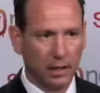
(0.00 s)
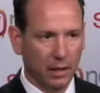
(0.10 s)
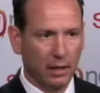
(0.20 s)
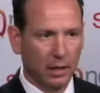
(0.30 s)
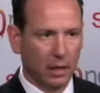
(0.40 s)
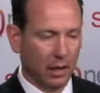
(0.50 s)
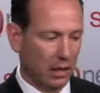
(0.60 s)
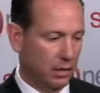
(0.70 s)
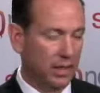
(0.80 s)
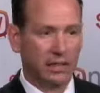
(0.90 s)

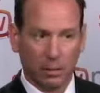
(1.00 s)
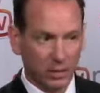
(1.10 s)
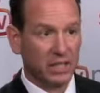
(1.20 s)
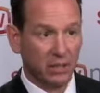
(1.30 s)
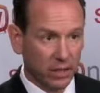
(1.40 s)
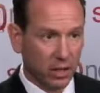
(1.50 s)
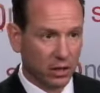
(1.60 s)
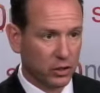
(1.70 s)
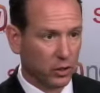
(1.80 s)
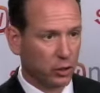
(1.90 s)
Yep. You can dump the
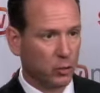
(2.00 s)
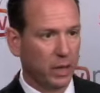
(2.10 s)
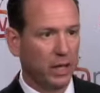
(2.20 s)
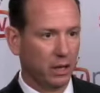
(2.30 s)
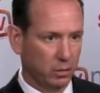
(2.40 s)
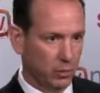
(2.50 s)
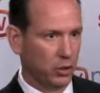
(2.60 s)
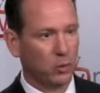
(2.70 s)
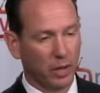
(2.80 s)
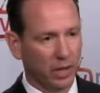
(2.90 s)
DVR, so to speak, put
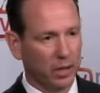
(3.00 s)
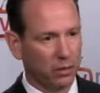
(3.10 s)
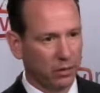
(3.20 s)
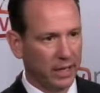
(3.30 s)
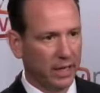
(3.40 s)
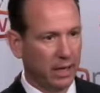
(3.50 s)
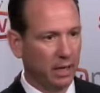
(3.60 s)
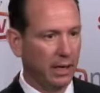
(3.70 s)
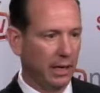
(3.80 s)
a smart encoder there,